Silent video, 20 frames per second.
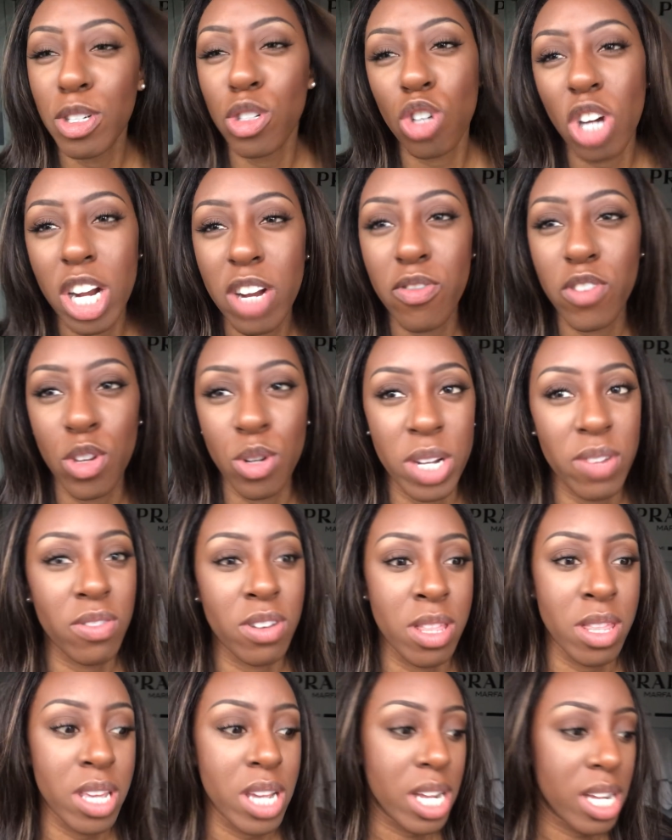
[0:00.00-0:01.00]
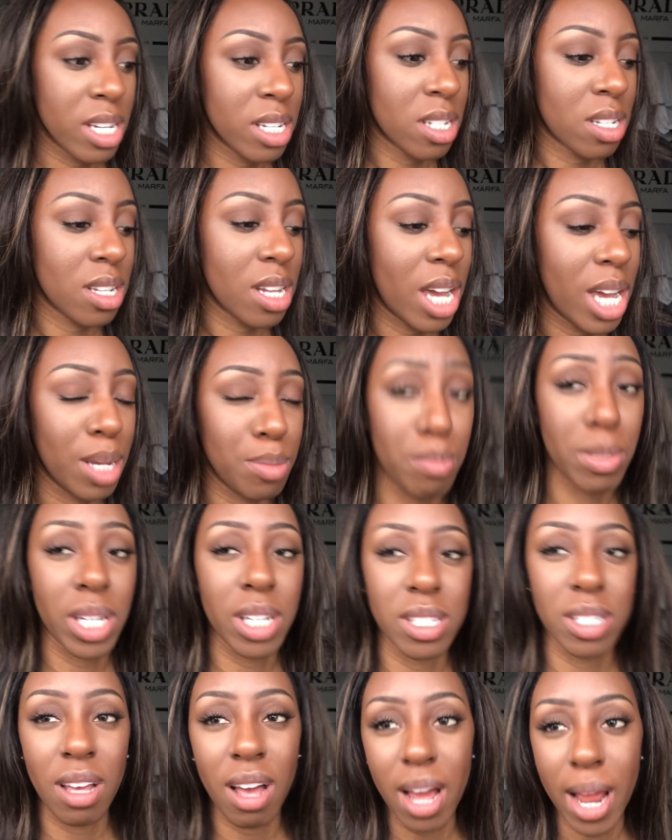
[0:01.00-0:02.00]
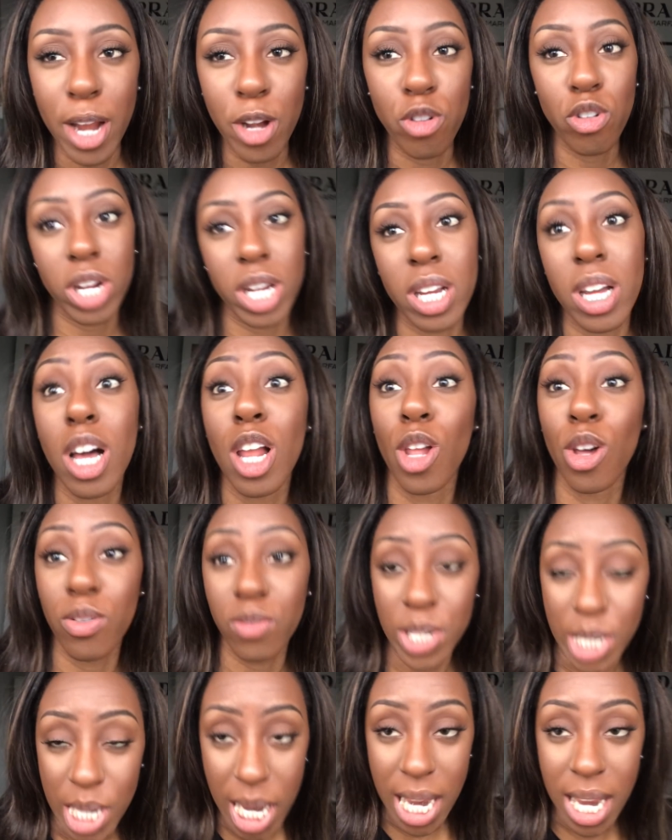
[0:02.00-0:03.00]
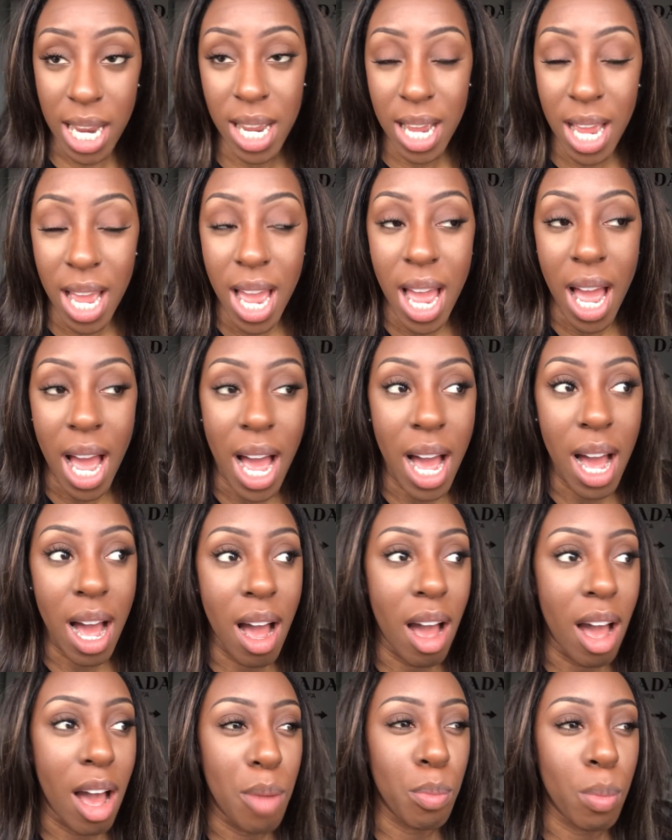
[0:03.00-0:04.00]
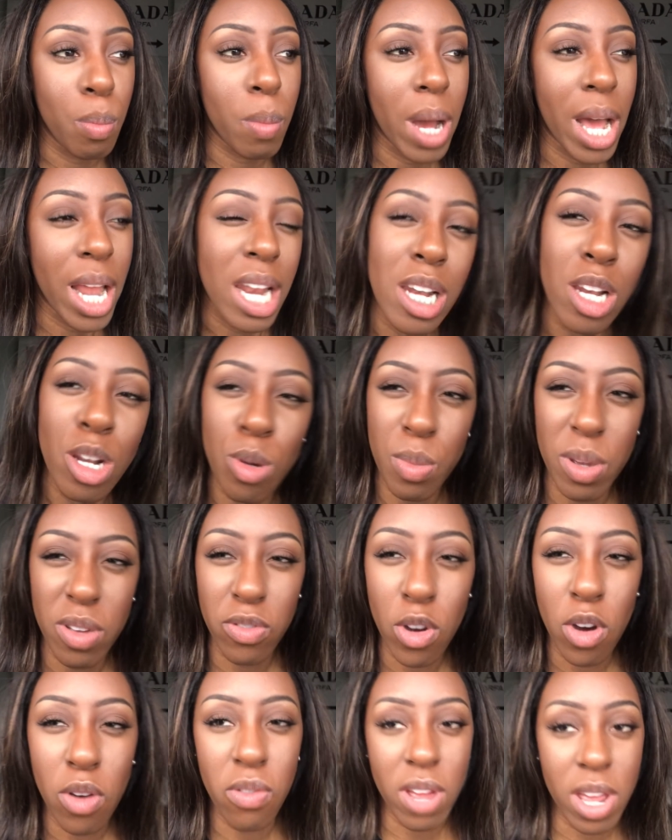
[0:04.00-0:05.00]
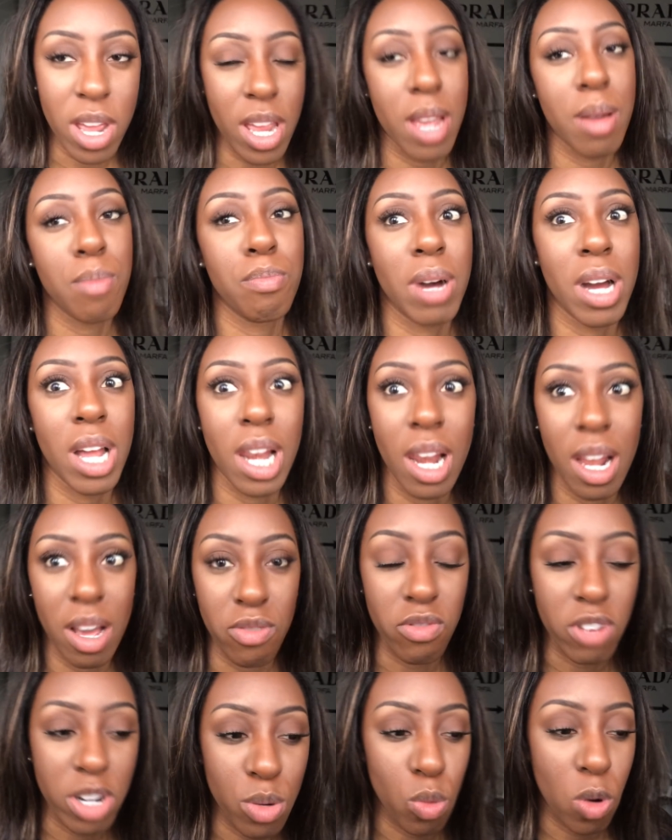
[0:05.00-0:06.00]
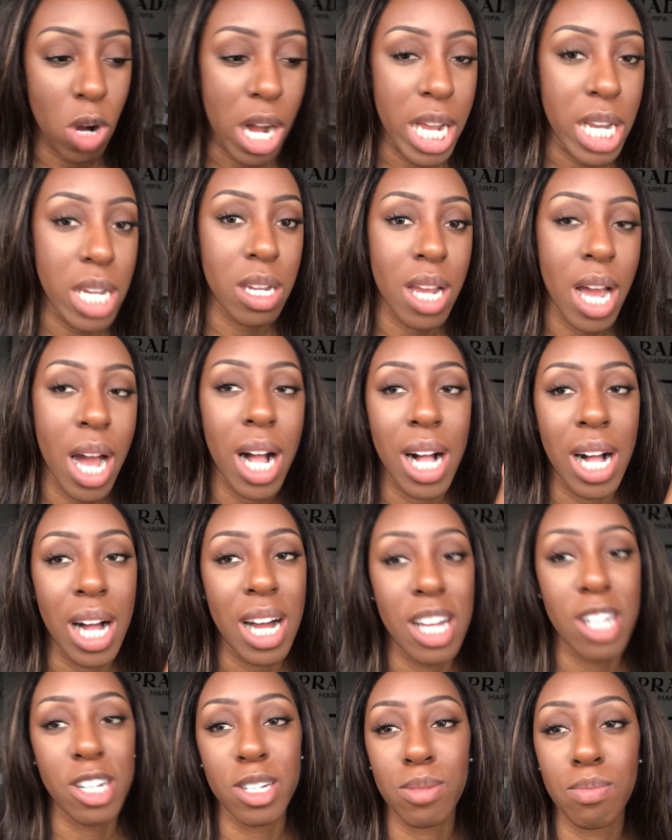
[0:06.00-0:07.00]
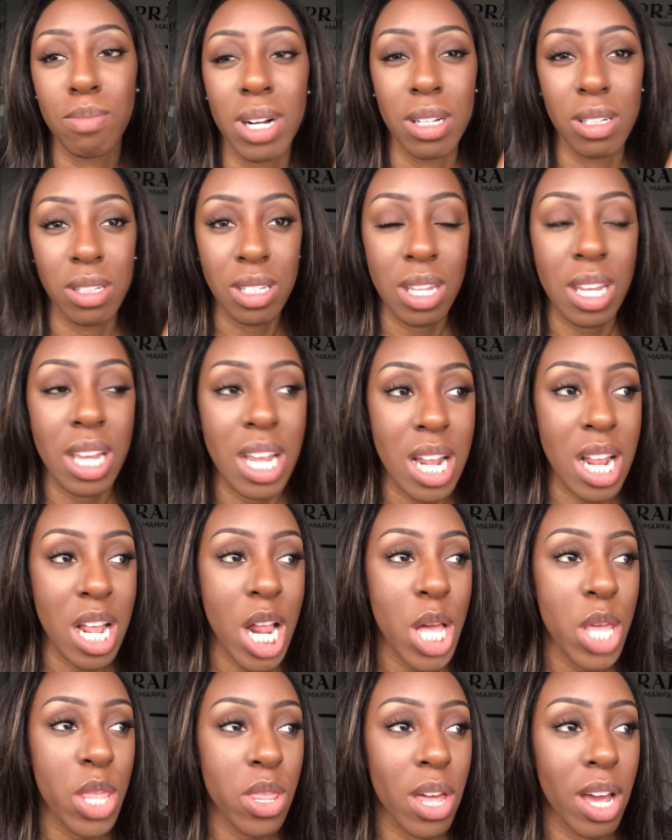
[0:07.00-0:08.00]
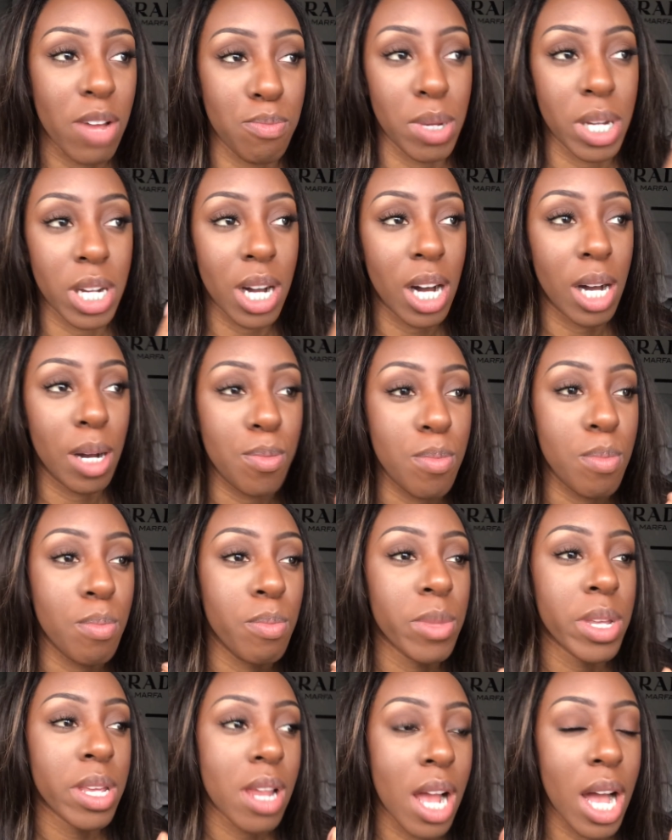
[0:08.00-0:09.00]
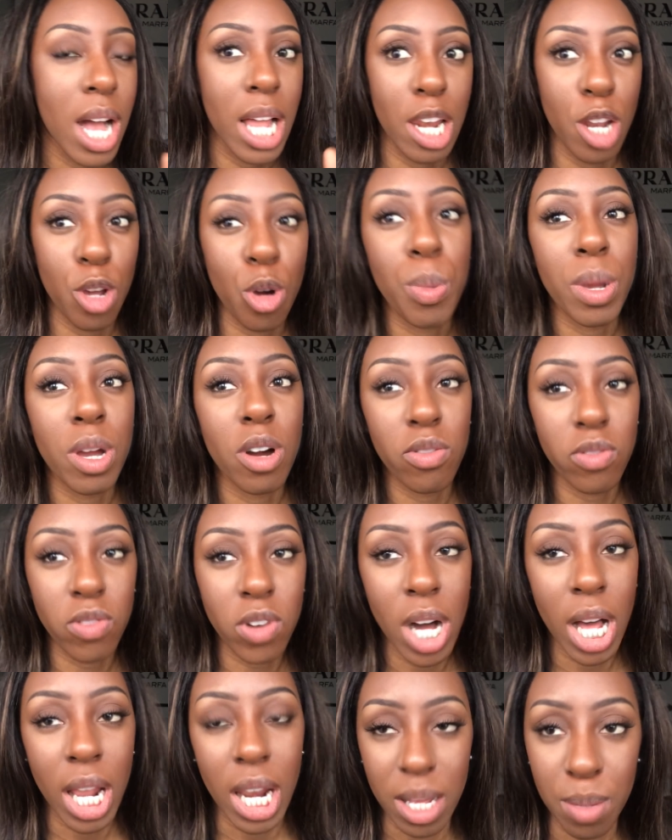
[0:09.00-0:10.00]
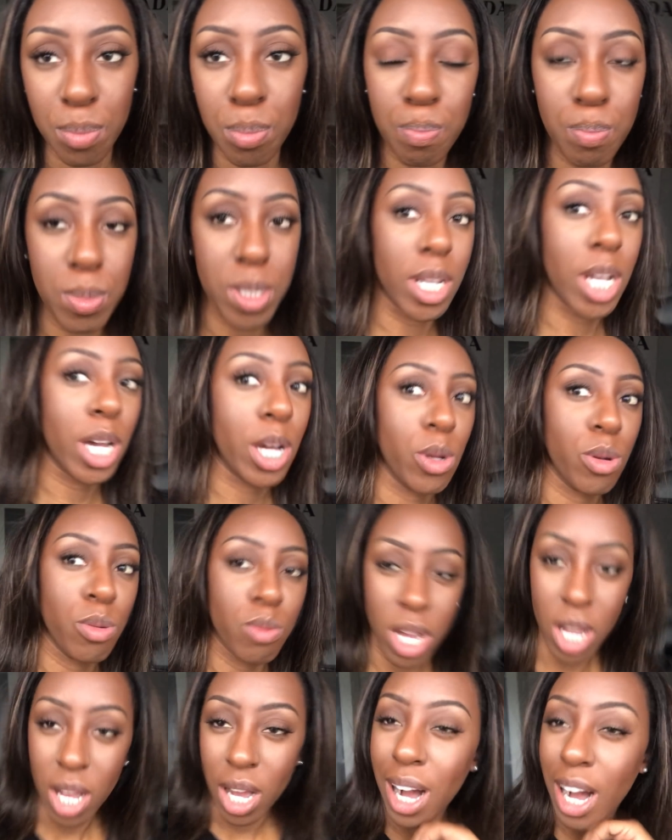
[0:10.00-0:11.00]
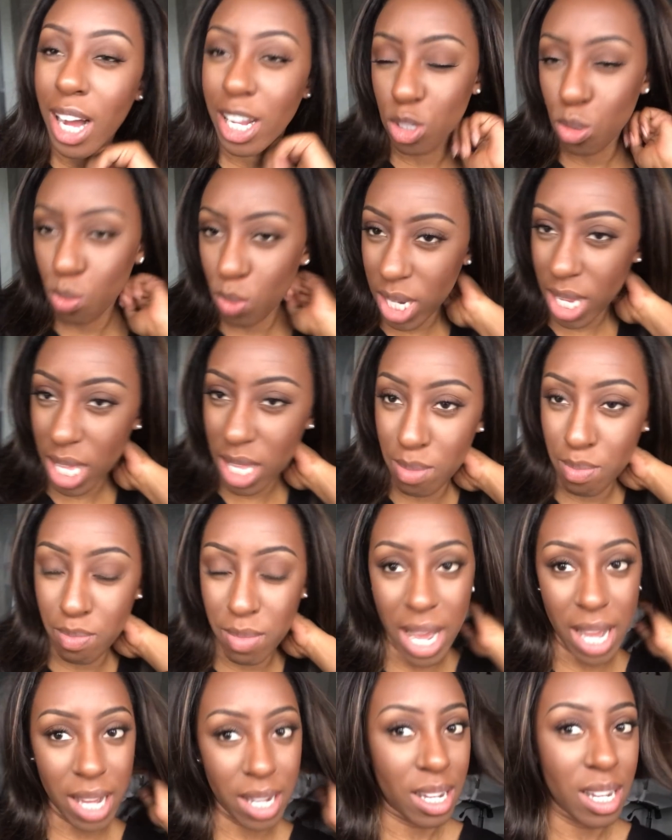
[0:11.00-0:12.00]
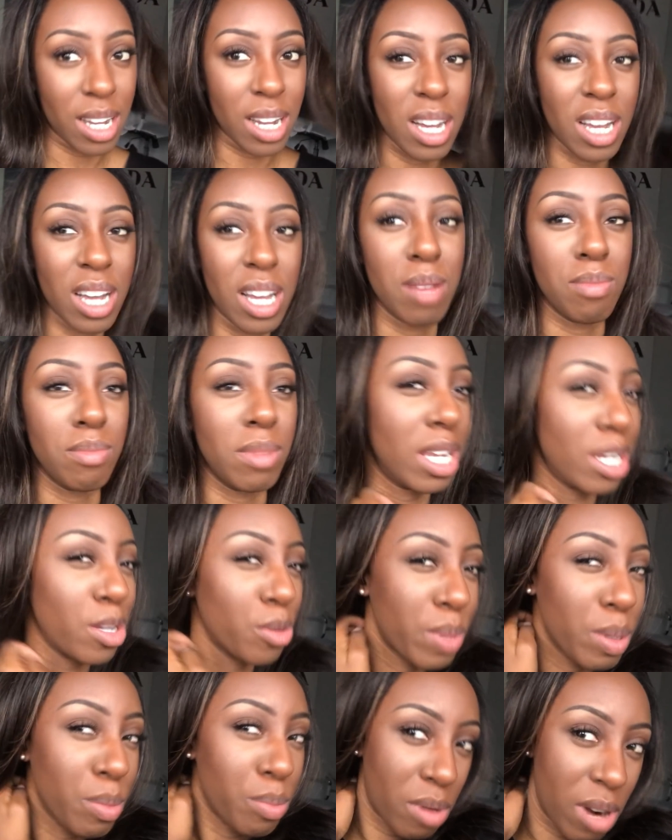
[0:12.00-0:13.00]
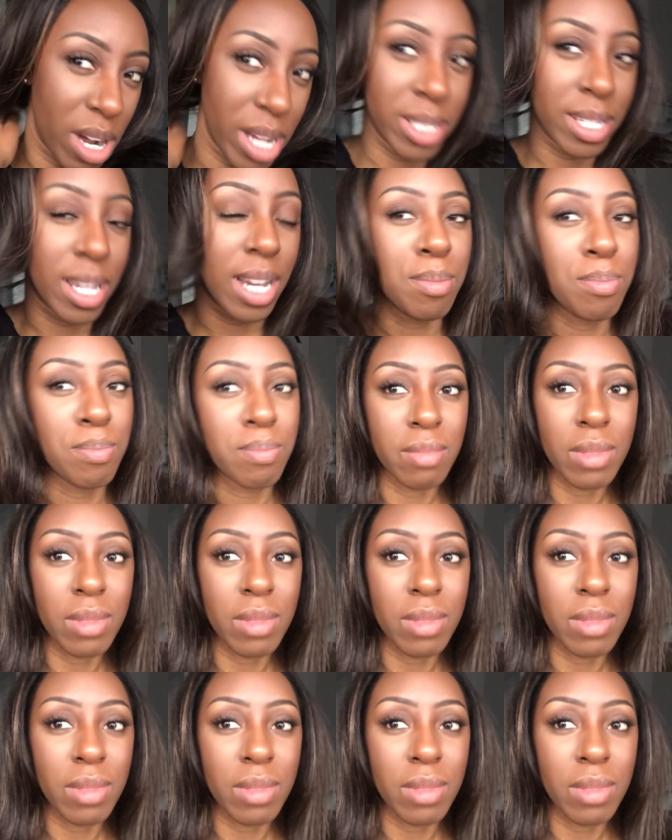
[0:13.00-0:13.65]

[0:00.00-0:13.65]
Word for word: been trying a few different things because I drink a lot of tea and a little bit of coffee, but I love red wine, and my teeth have become a little bit off colour, so I just want to get them back a little bit brighter.